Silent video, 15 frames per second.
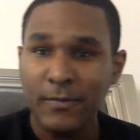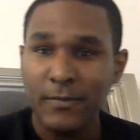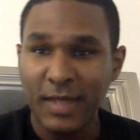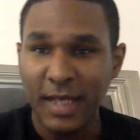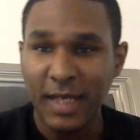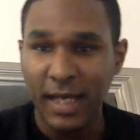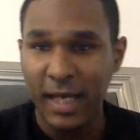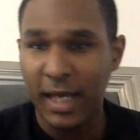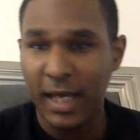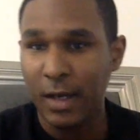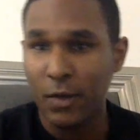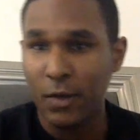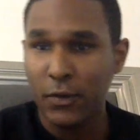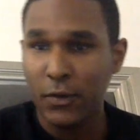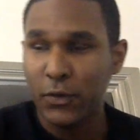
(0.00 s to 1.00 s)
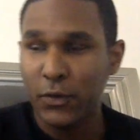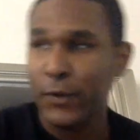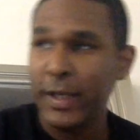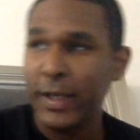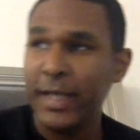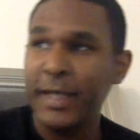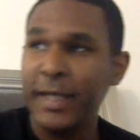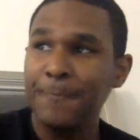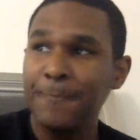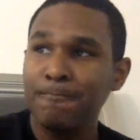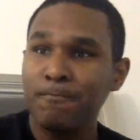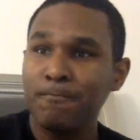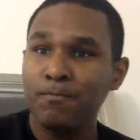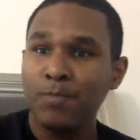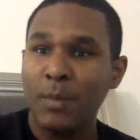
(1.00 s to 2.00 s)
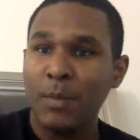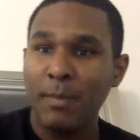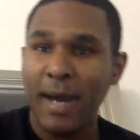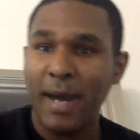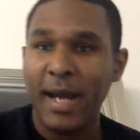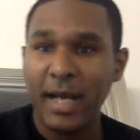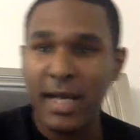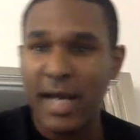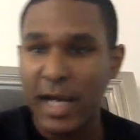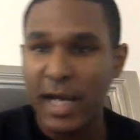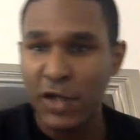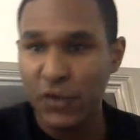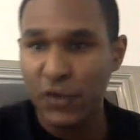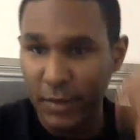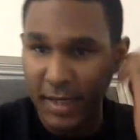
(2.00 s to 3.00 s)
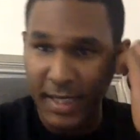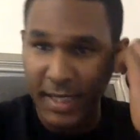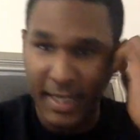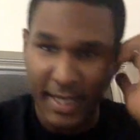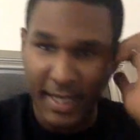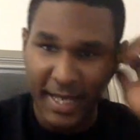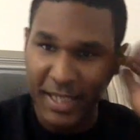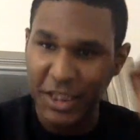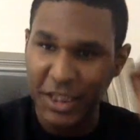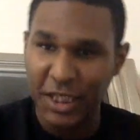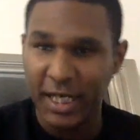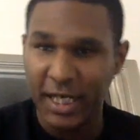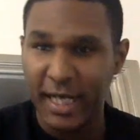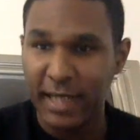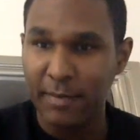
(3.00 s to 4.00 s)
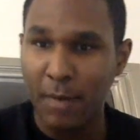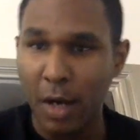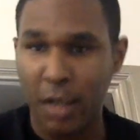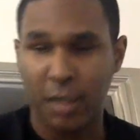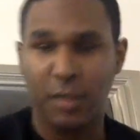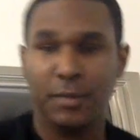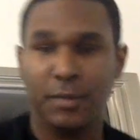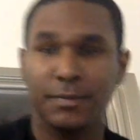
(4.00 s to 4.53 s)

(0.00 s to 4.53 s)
the L3 mitochondrial DNA genetic marker,